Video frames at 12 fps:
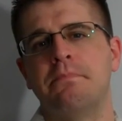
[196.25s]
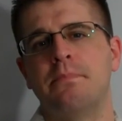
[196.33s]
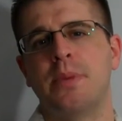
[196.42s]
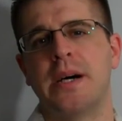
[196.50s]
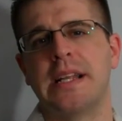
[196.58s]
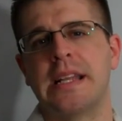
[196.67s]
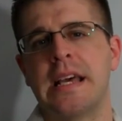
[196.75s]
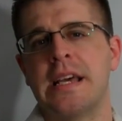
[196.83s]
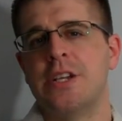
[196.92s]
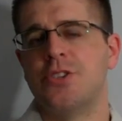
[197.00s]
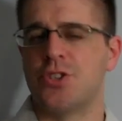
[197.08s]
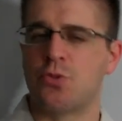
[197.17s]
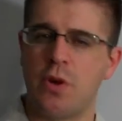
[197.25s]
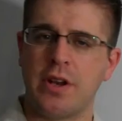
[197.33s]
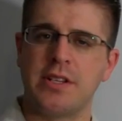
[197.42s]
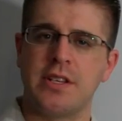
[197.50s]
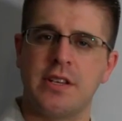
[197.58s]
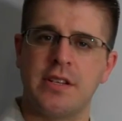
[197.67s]
But just
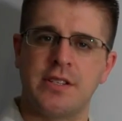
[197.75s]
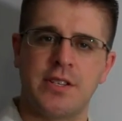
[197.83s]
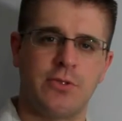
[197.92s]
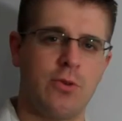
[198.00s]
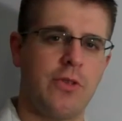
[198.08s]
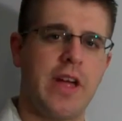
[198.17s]
wanted to throw